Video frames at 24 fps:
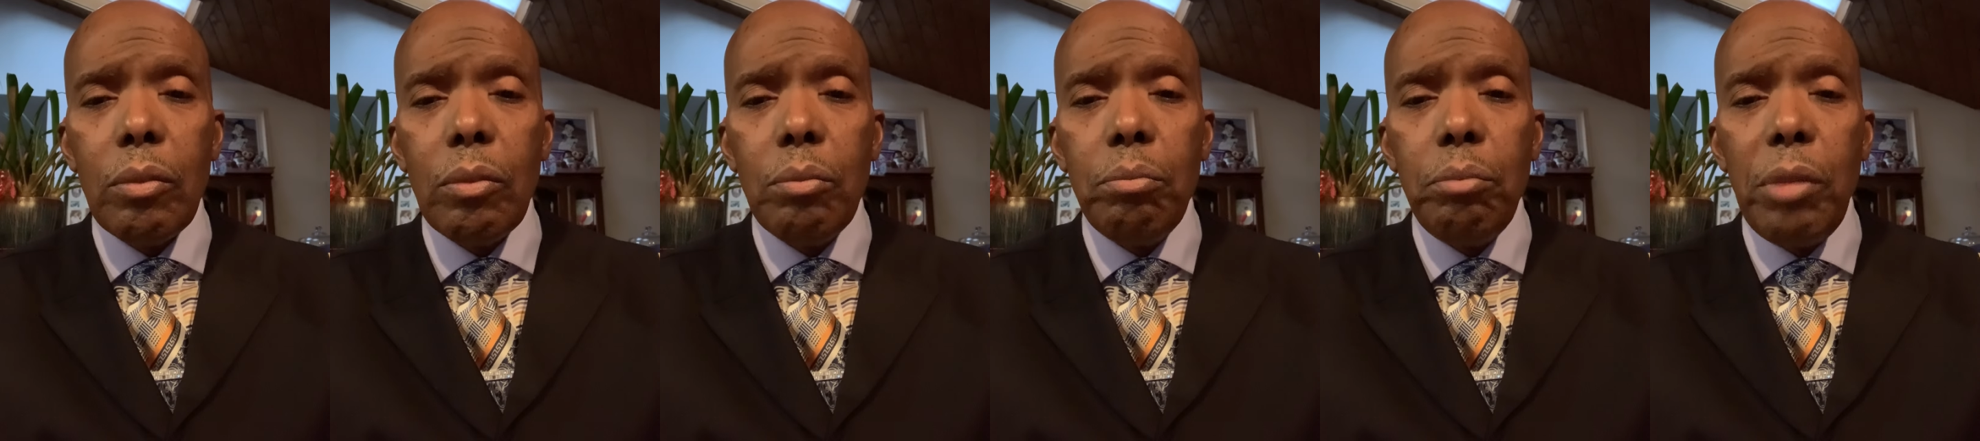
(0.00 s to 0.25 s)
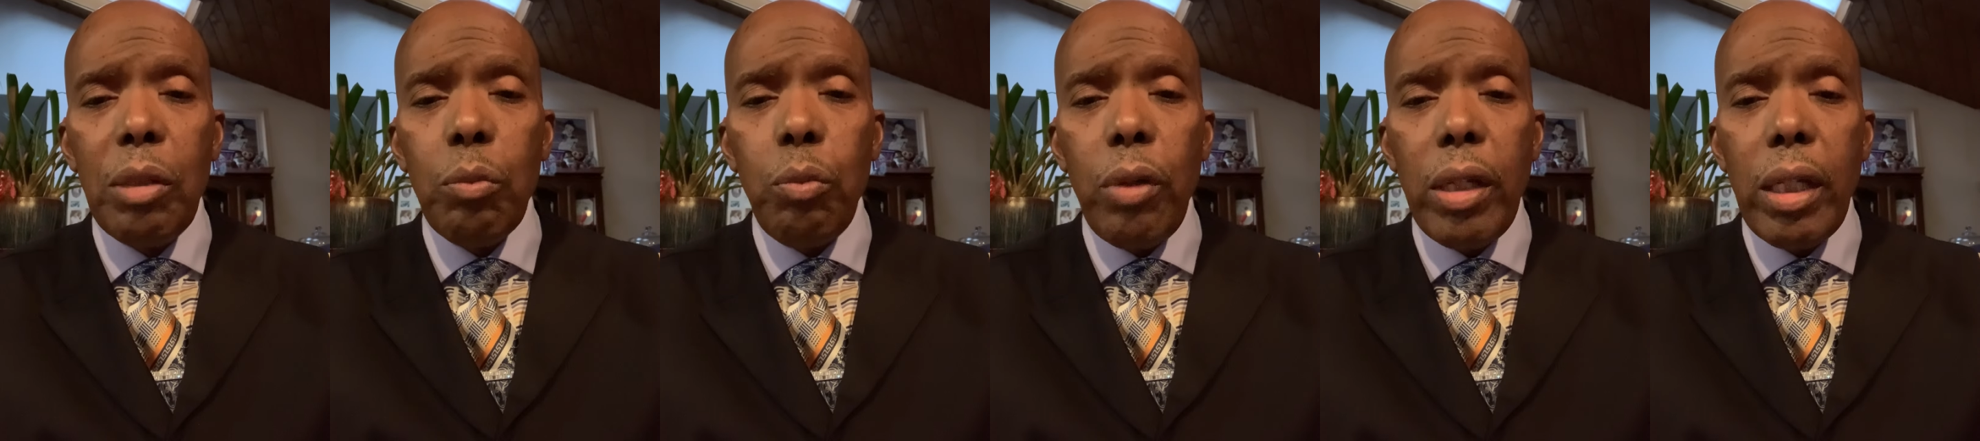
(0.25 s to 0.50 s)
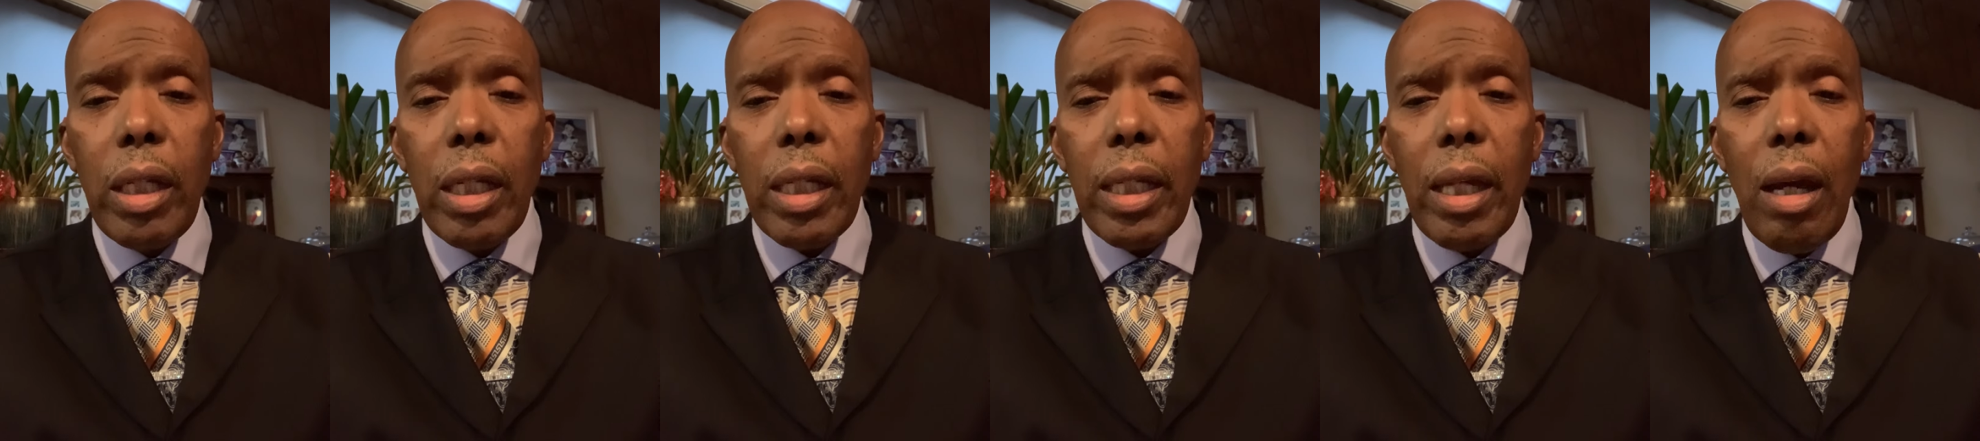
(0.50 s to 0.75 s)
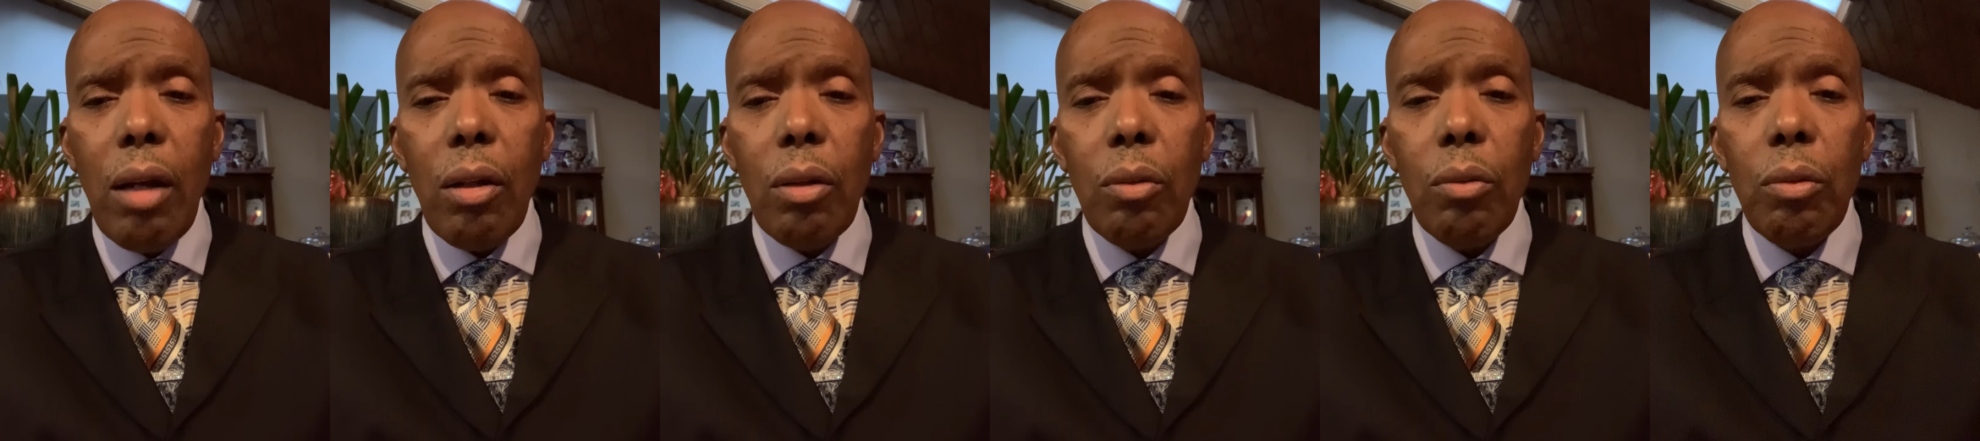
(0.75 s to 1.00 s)
midweek
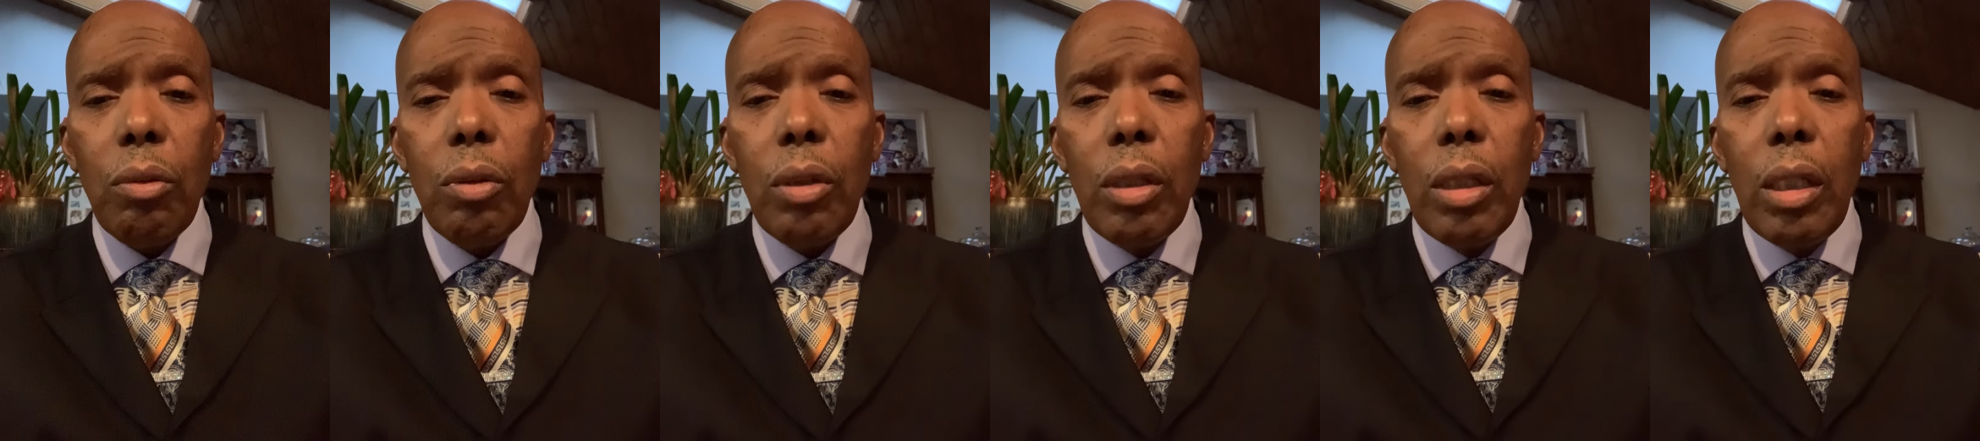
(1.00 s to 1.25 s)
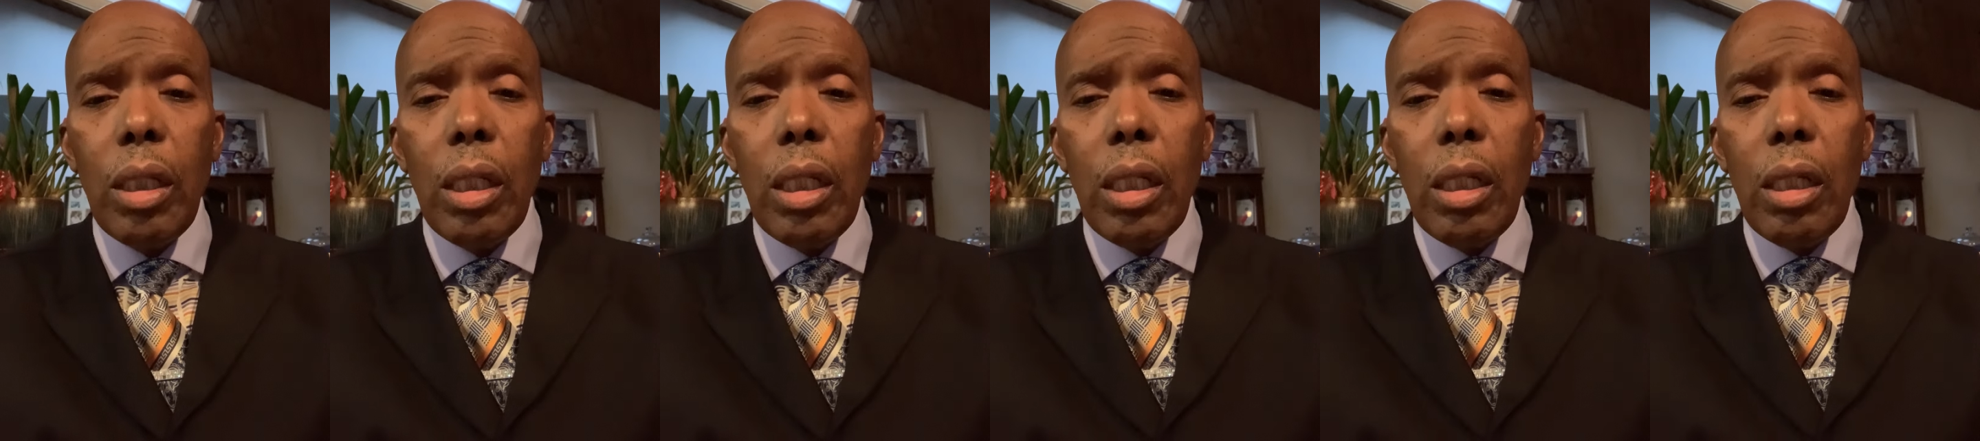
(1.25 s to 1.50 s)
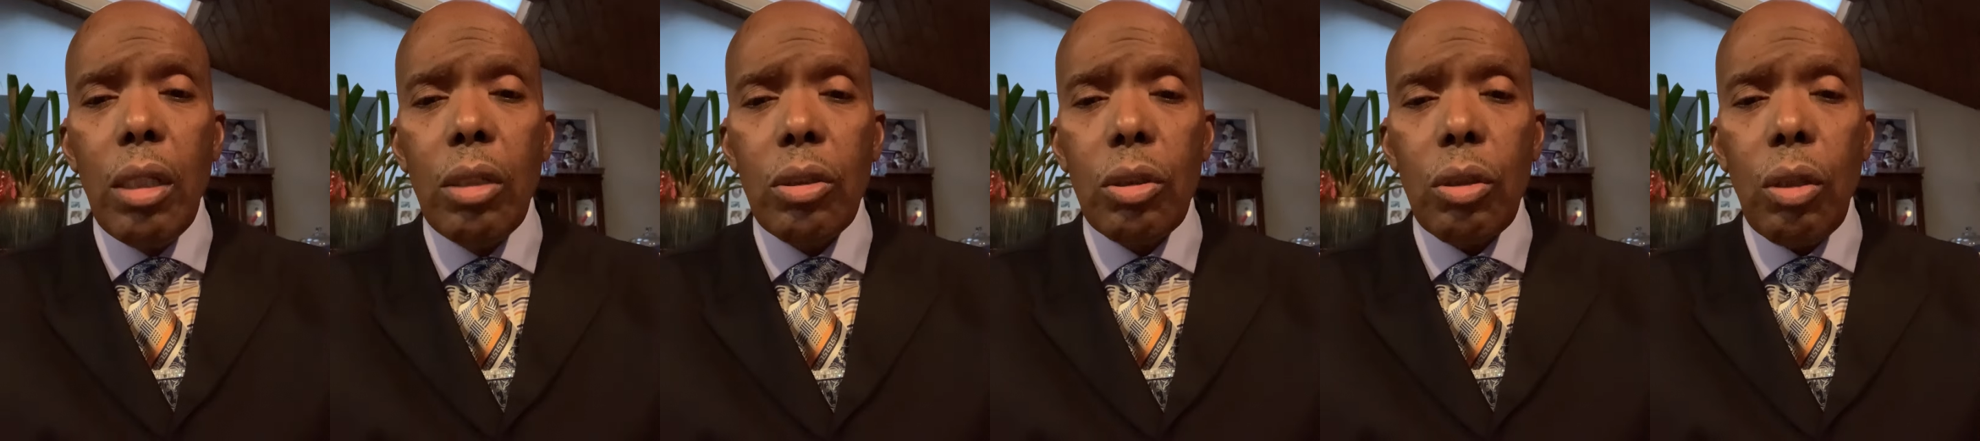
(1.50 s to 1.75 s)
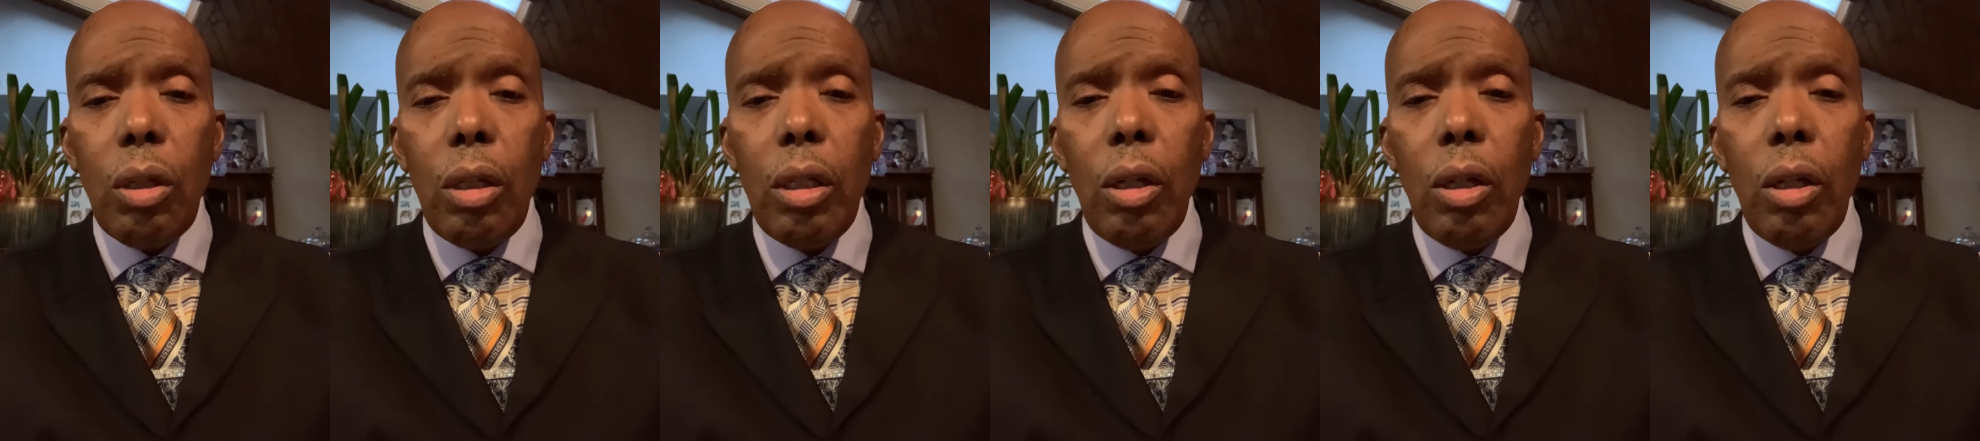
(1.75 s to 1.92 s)
encounter is